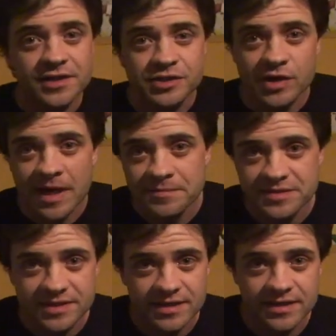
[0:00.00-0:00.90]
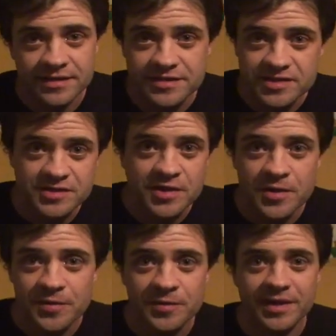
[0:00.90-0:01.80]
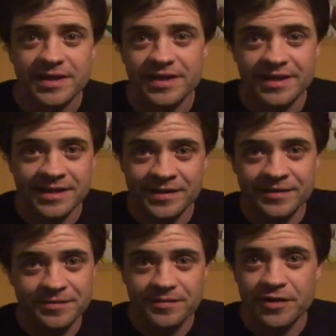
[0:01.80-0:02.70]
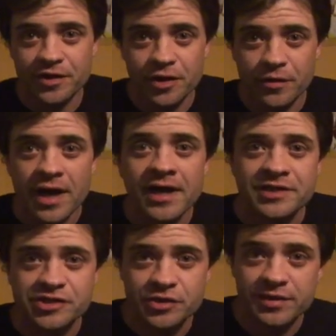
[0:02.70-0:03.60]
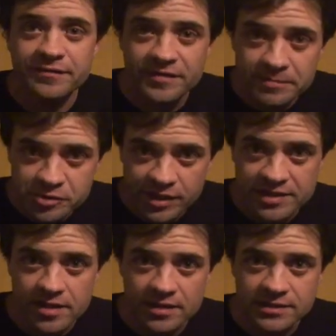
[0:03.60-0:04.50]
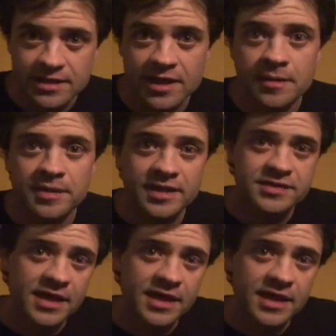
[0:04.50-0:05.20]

trapped in the snow in their garage doing flip tricks all the time, and